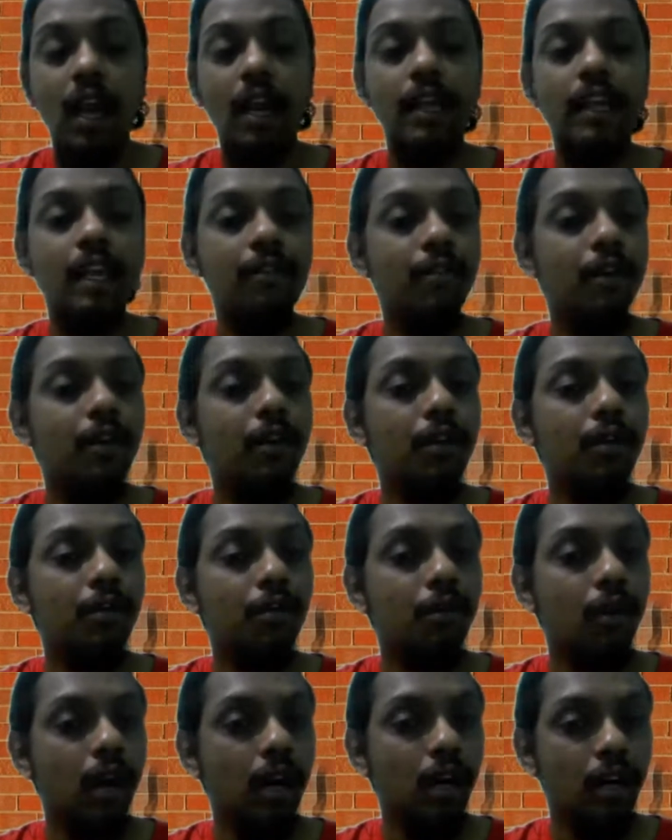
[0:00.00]
giving
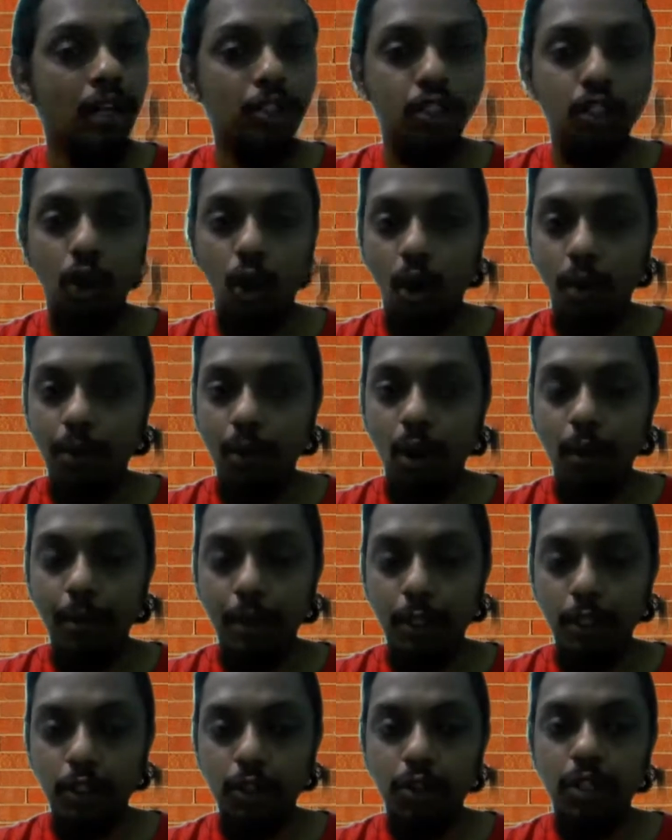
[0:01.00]
you a job
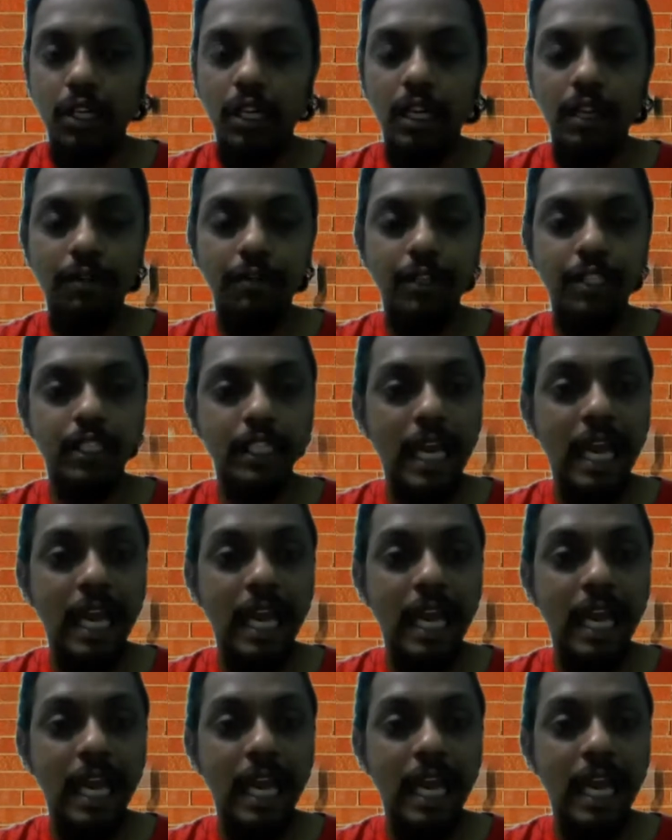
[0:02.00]
opportunity which